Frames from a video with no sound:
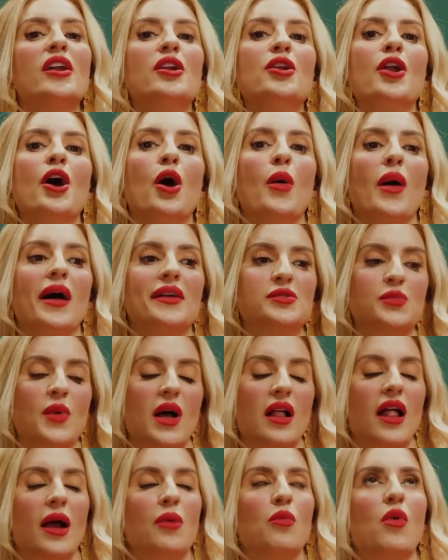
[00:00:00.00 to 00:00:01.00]
want to know as
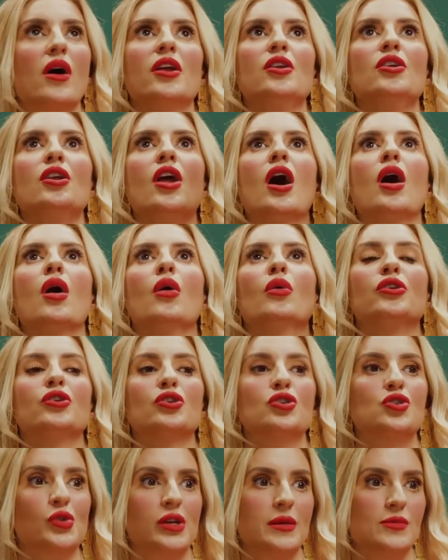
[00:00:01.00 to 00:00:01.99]
well. I want to know
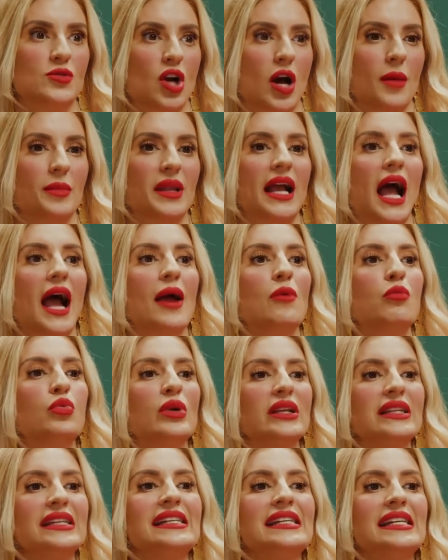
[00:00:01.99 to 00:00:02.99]
your dream job. Like, I
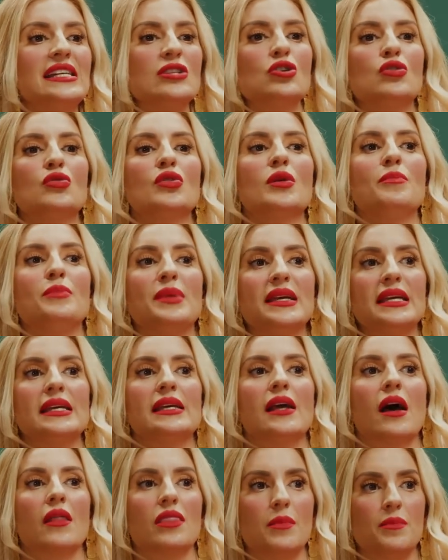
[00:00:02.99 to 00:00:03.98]
really need you to
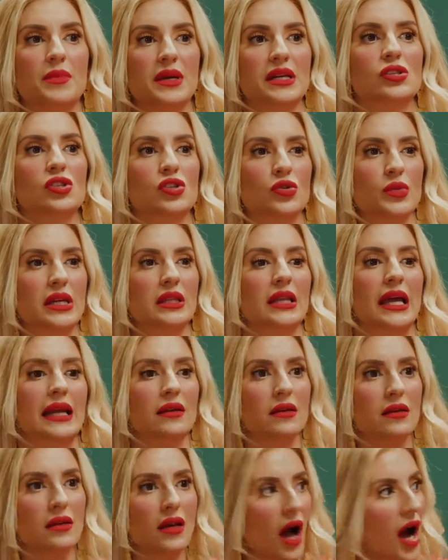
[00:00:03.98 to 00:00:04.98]
be on the big screen, like
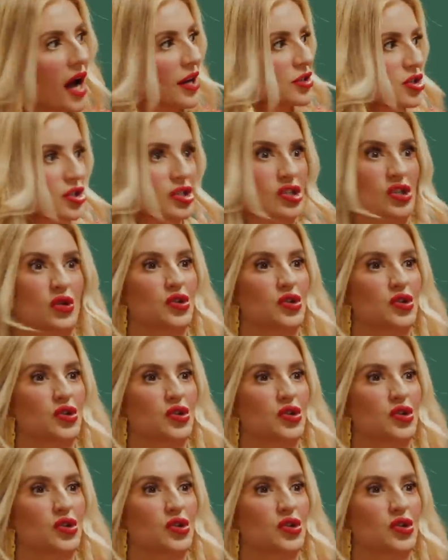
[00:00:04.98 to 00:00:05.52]
not just